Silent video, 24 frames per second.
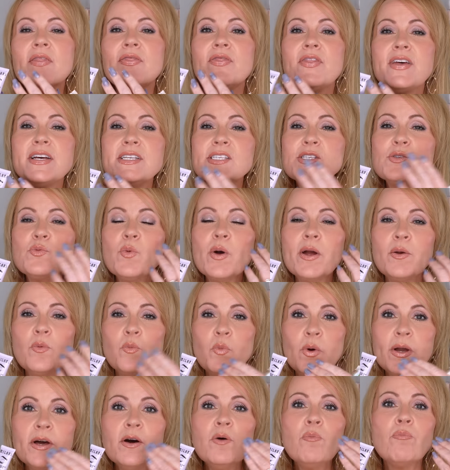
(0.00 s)
This
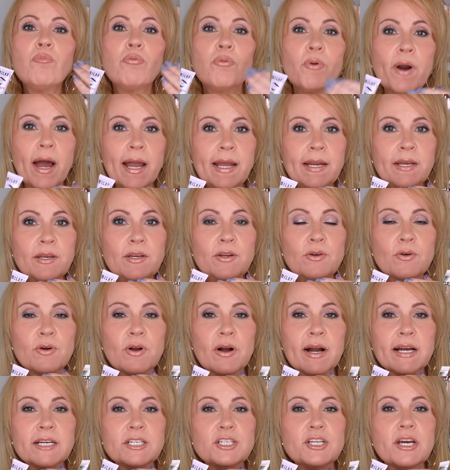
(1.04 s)
one will brighten
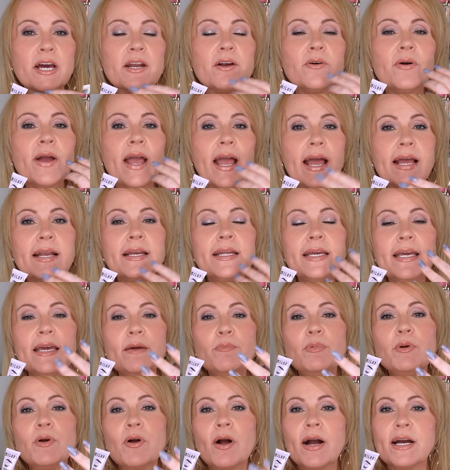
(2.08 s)
your eyeshadow and
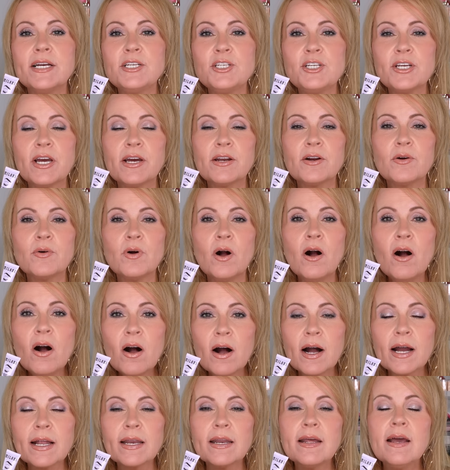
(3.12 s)
keep your eyeshadow
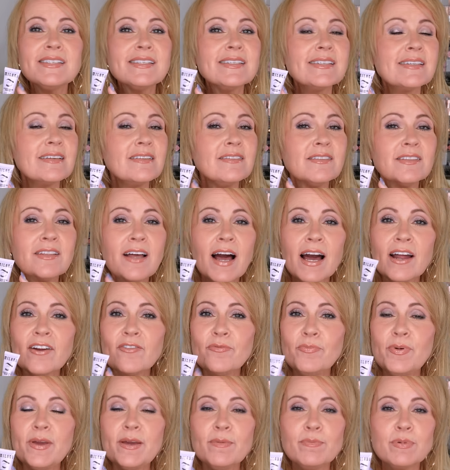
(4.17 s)
on. This is a lot
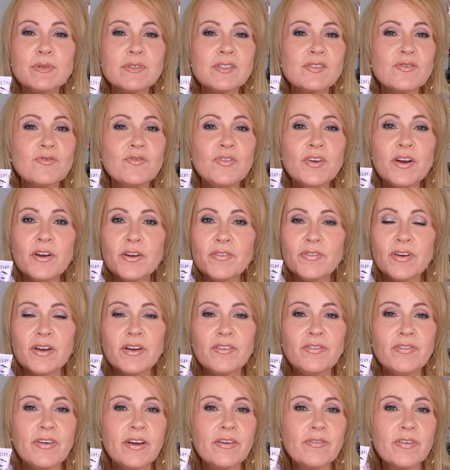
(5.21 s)
of people's very,
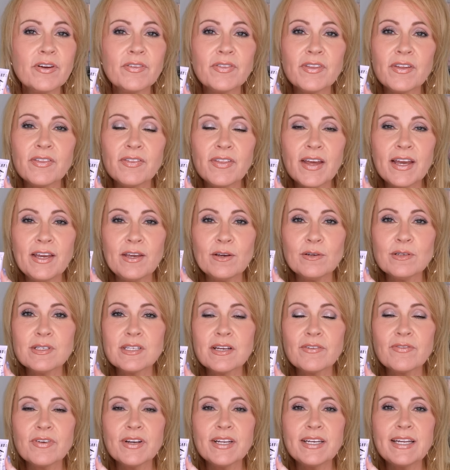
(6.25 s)
very favorite that they
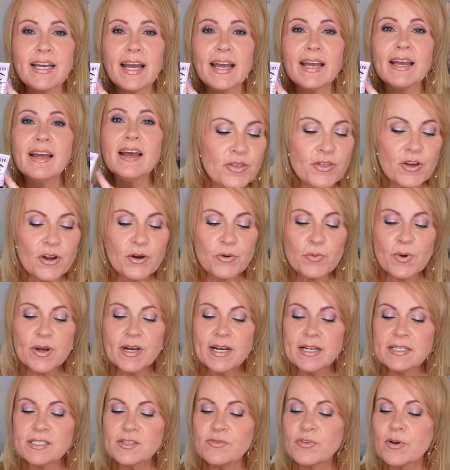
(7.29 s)
use every day. The third
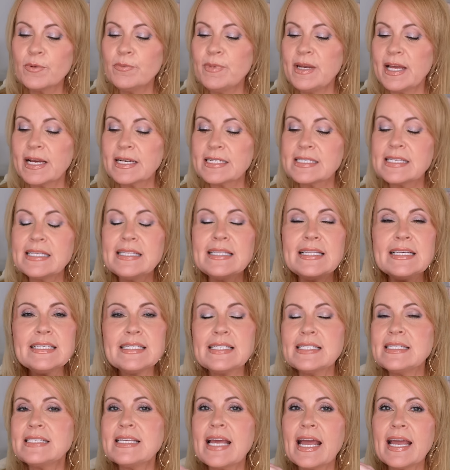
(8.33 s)
one is from NYX and
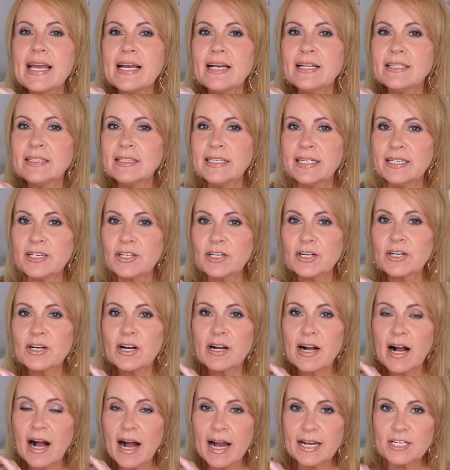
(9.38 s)
this is a
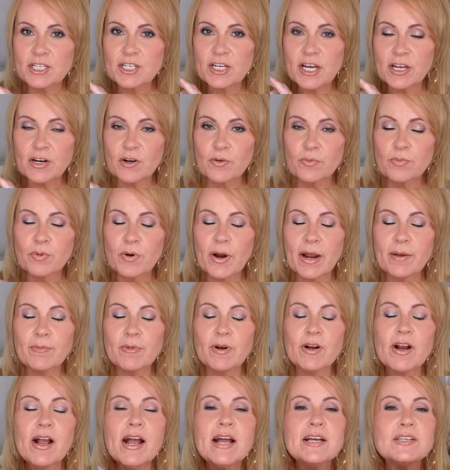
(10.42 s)
glitter eyeshadow
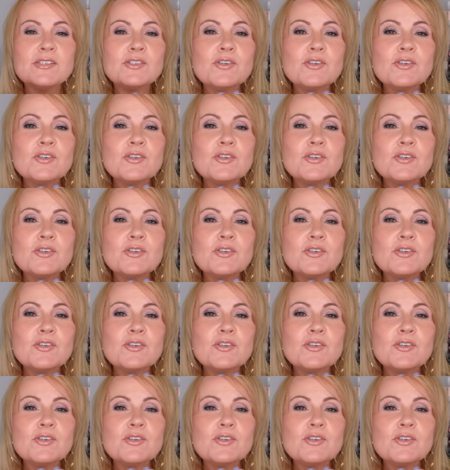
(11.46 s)
primer.